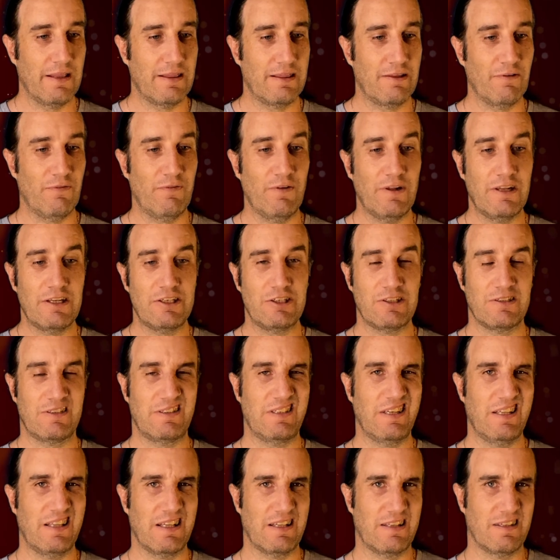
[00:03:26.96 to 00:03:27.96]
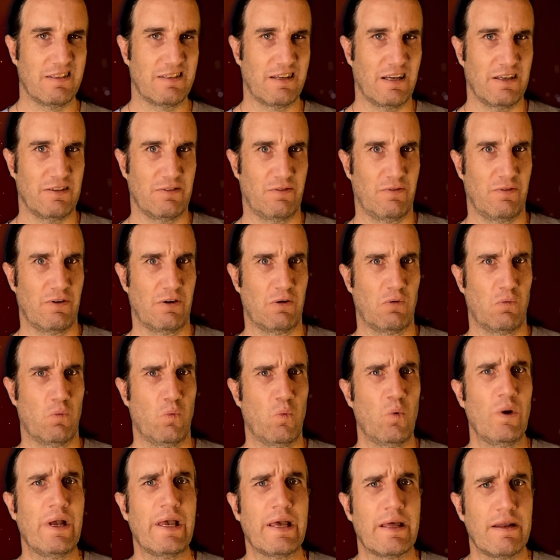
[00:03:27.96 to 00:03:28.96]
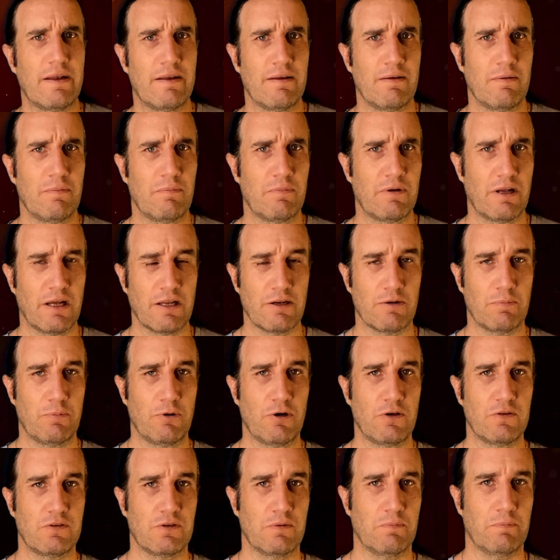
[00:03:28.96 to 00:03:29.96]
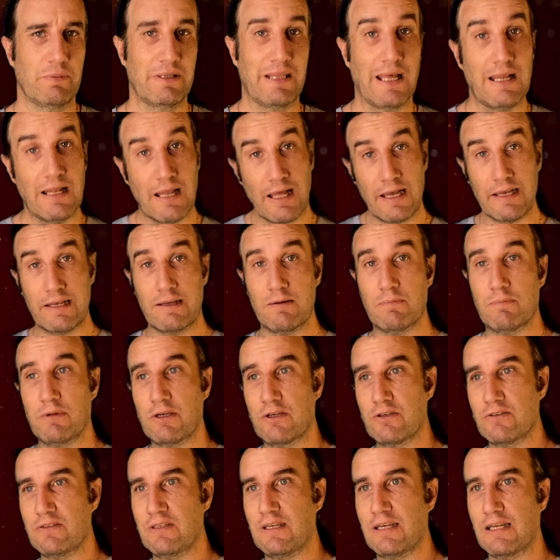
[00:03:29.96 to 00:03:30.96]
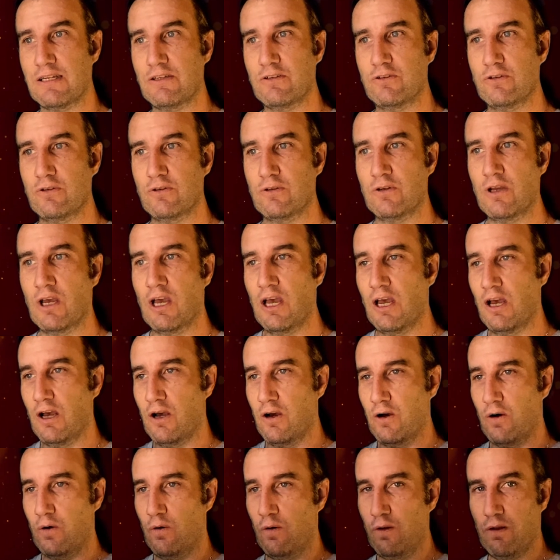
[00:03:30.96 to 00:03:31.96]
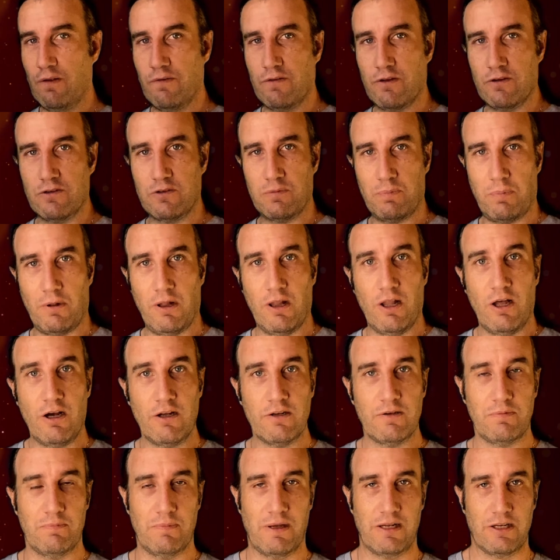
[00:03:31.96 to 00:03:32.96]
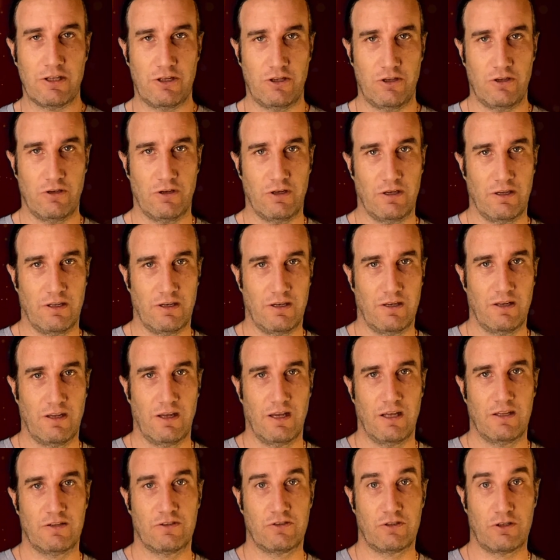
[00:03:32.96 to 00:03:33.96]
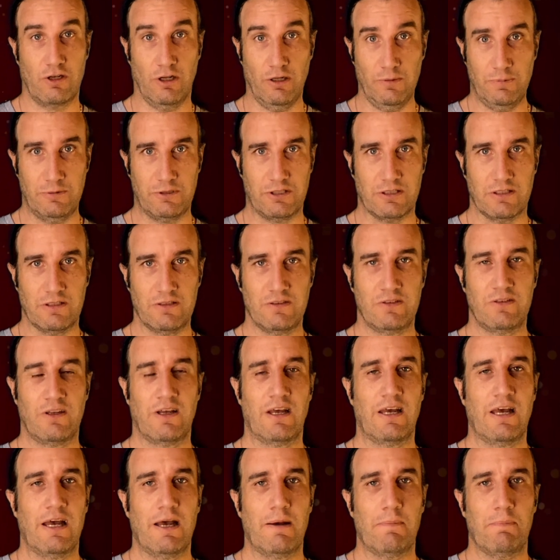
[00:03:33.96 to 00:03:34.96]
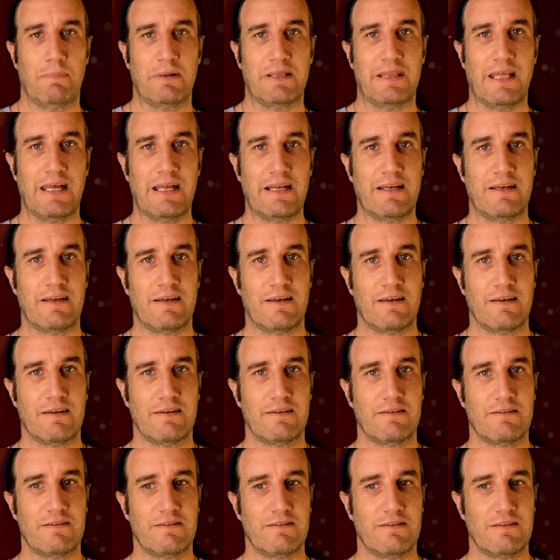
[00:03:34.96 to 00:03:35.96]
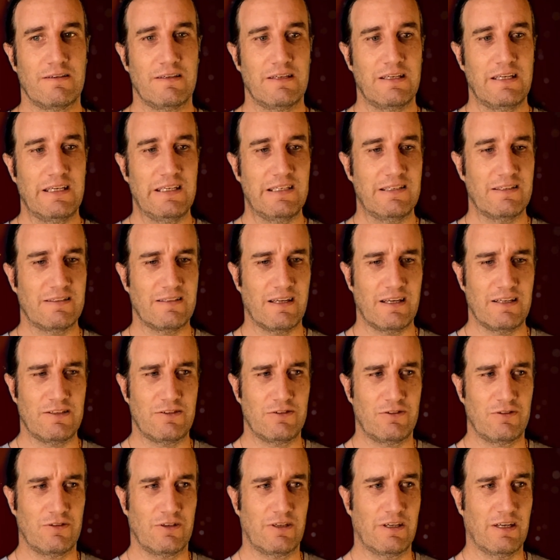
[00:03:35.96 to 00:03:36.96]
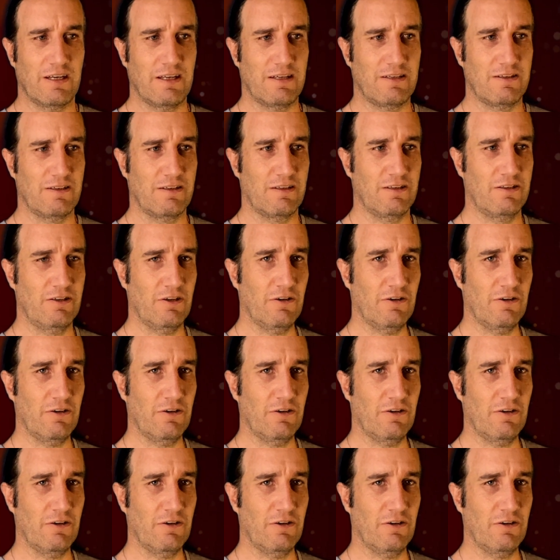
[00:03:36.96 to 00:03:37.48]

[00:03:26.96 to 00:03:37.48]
the villagers see that this guy's a very weird kind of person, but they like him because he can do all of those plant manicured sculptures. But then he decides to cut a